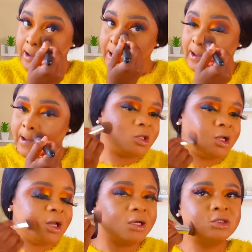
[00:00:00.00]
Then I
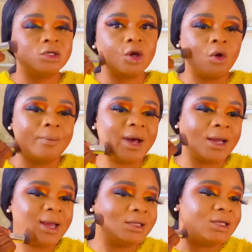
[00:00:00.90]
like to go
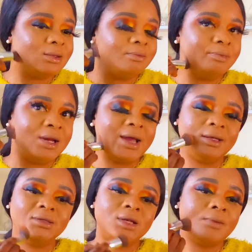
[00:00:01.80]
back and then
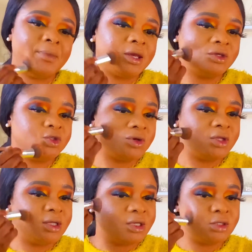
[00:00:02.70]
blend, making sure
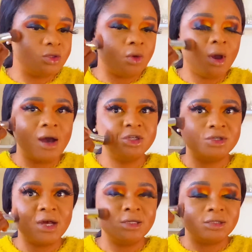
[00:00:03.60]
that there's no harsh
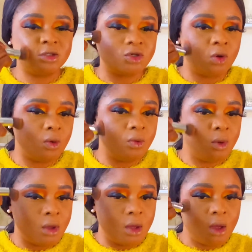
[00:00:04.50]
lines at all
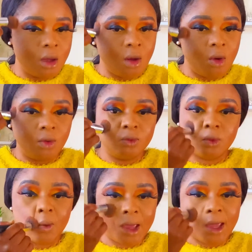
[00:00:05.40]
the
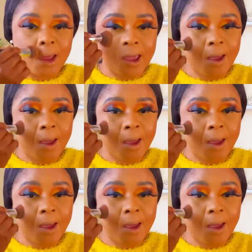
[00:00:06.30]
way here.